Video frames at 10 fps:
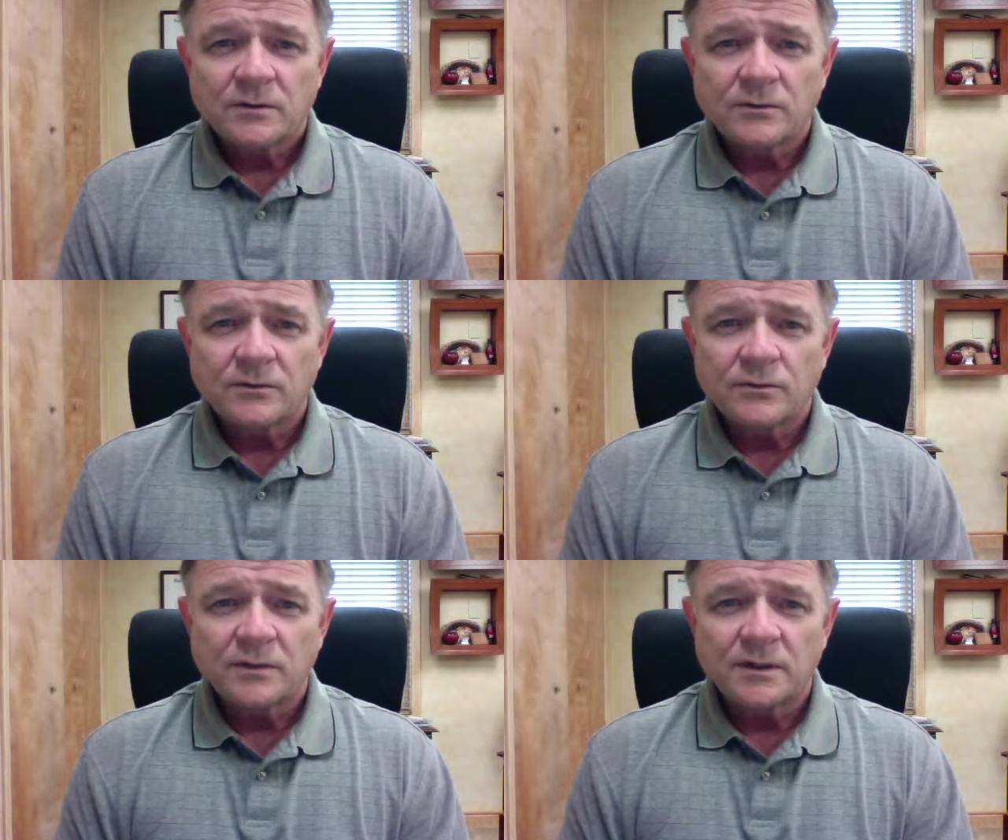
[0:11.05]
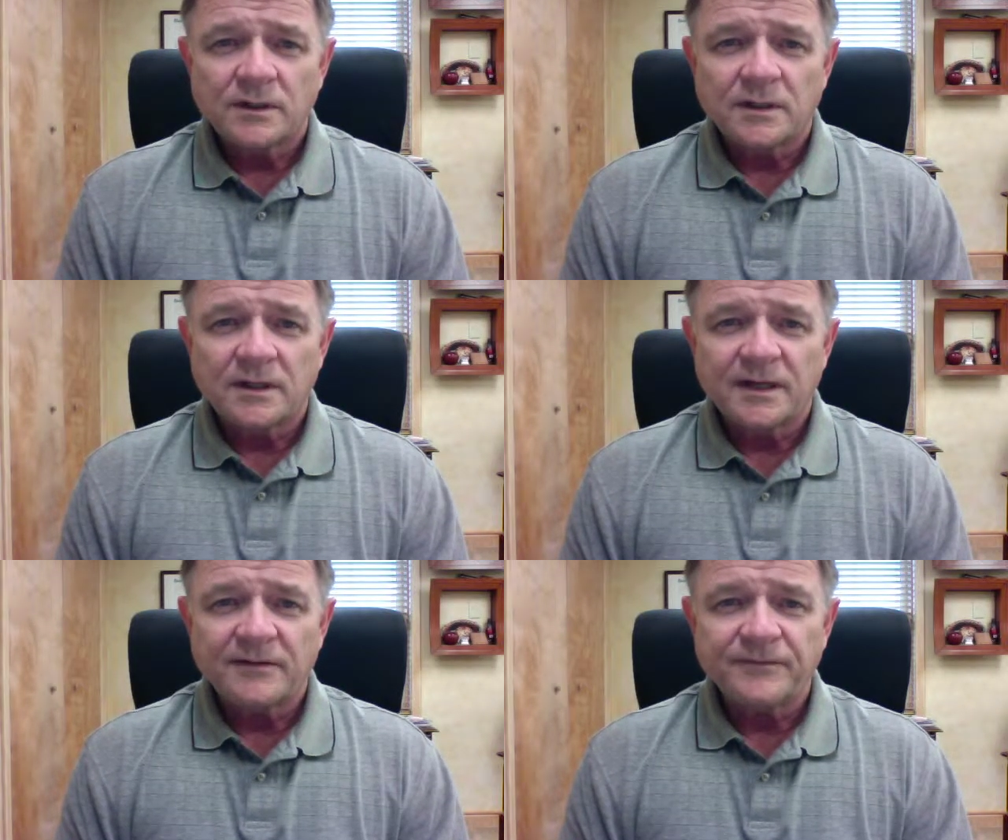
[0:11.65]
who
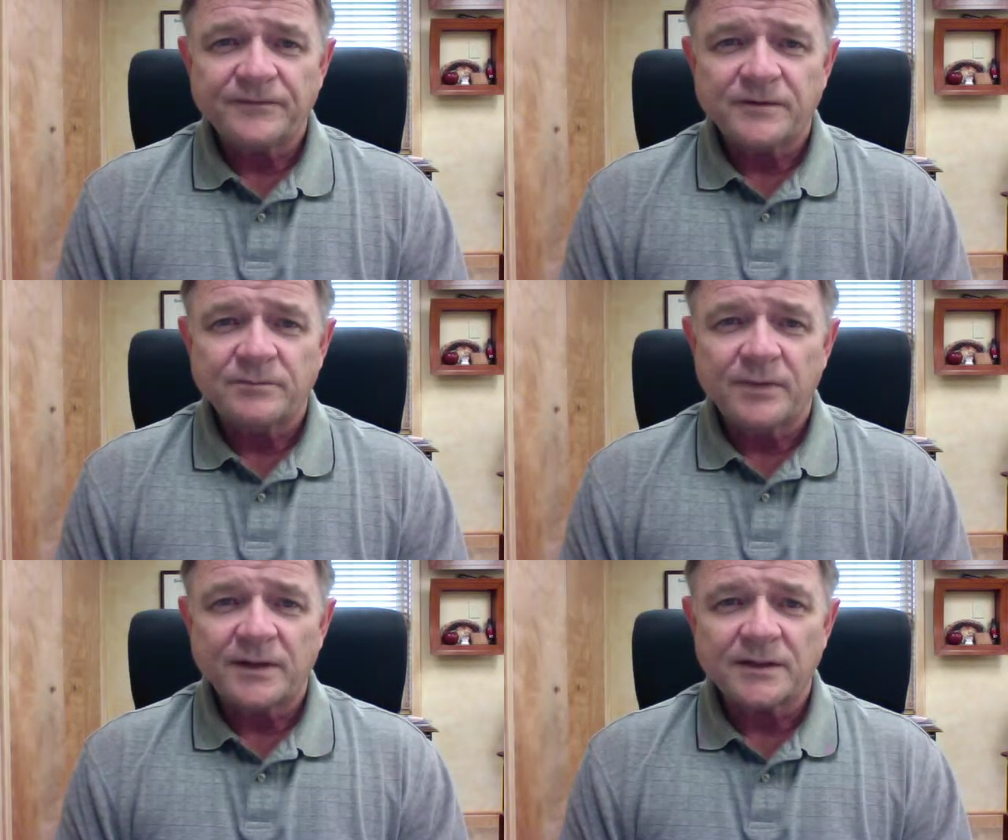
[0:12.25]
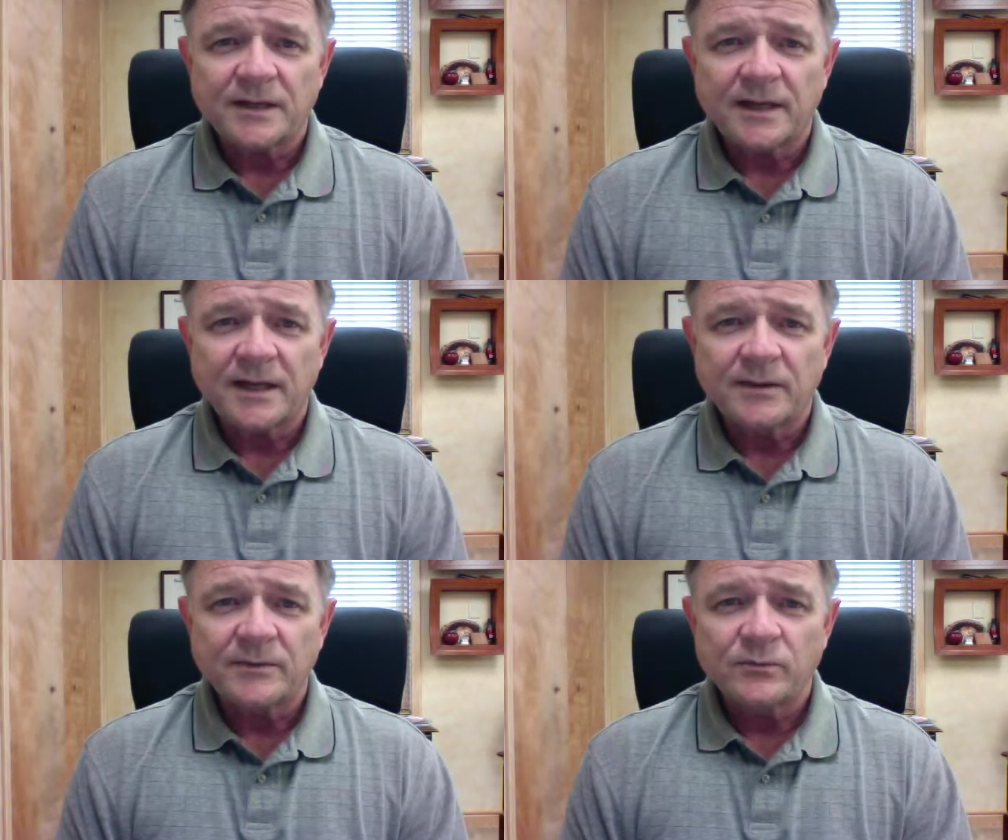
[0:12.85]
left
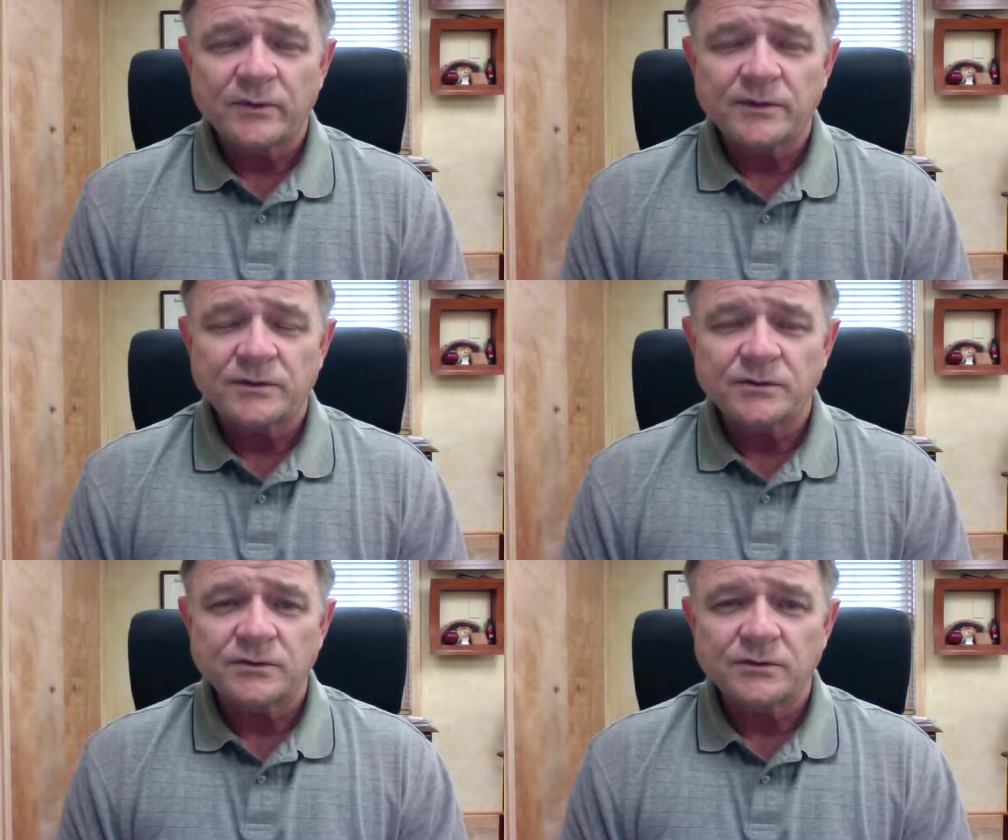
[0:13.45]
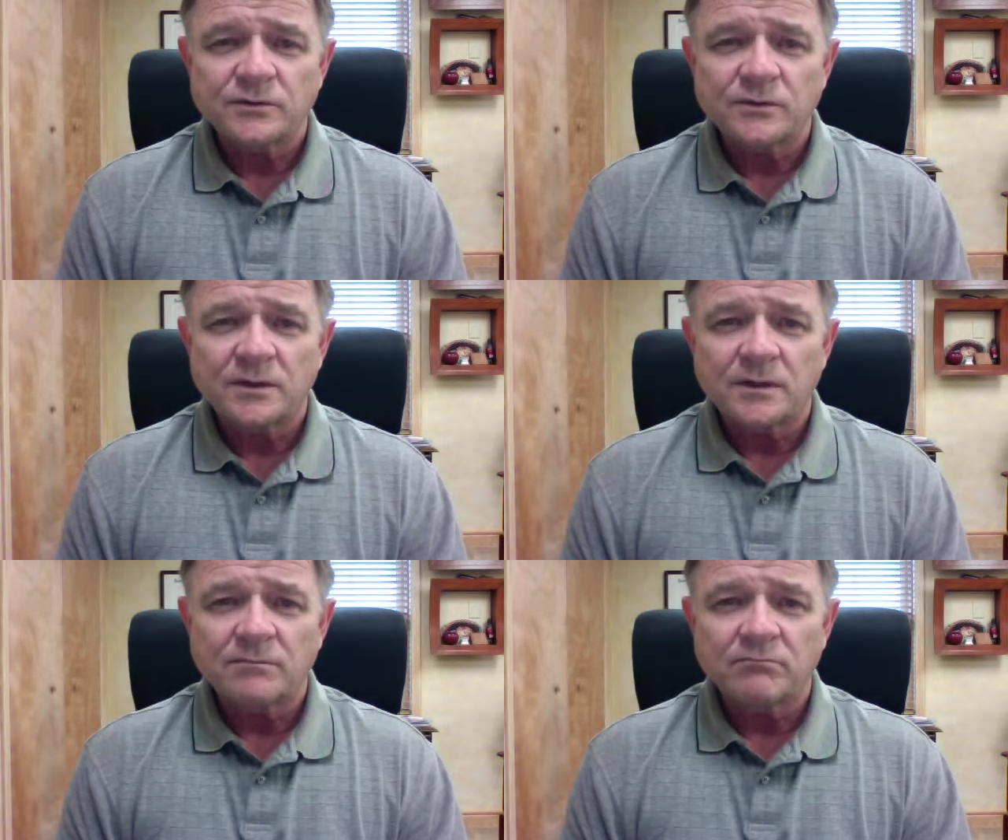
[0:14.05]
Bethlehem and went
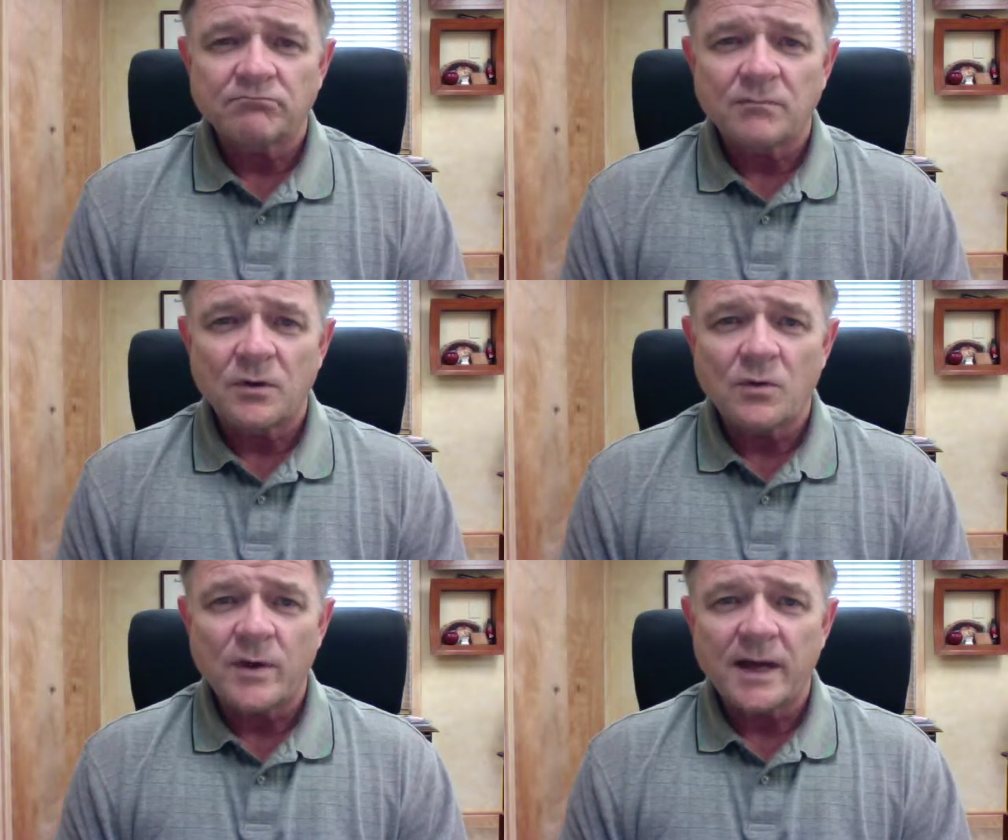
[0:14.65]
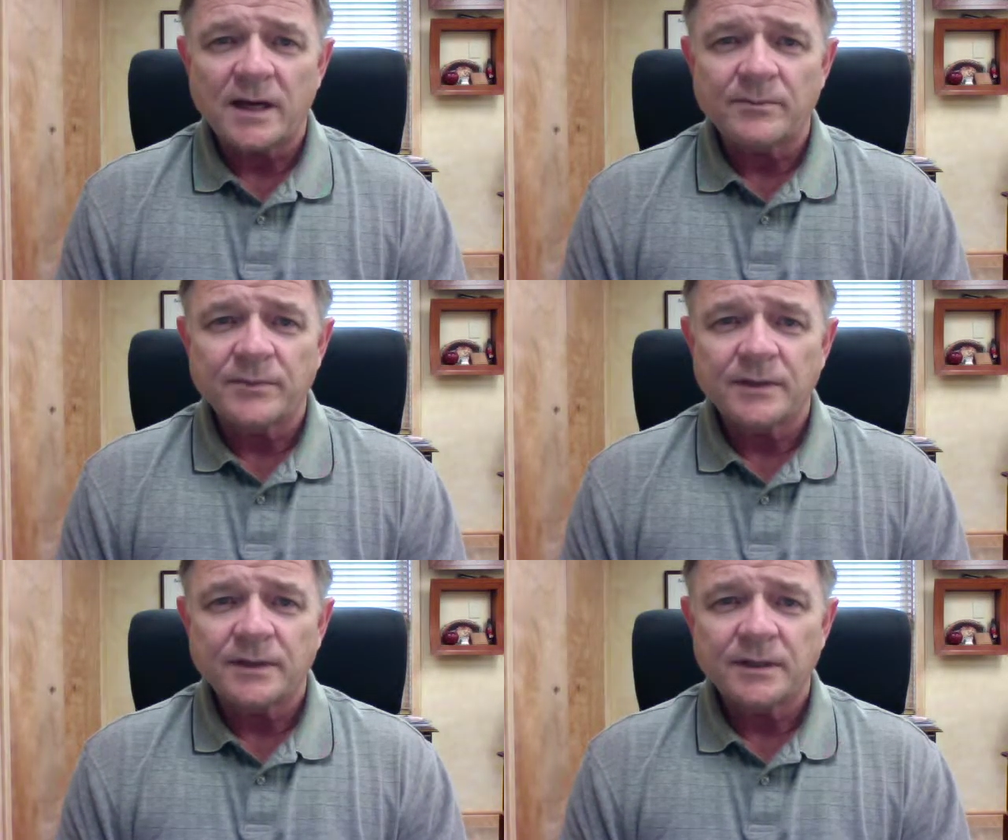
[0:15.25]
to Moab,